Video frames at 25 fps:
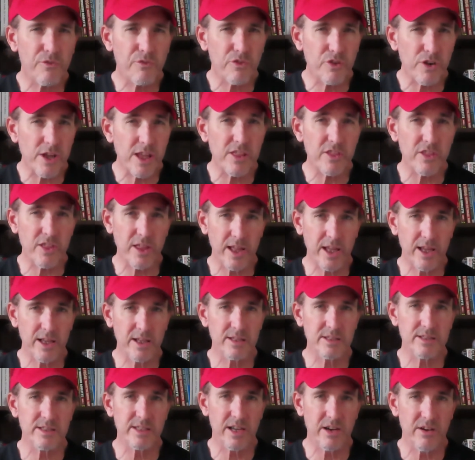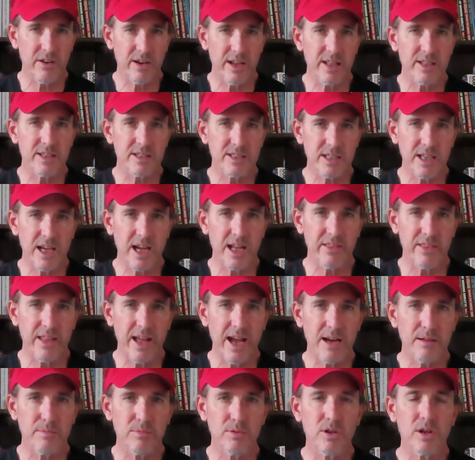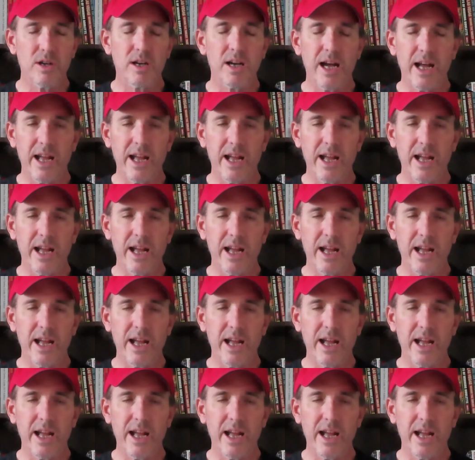free things that are inside that book.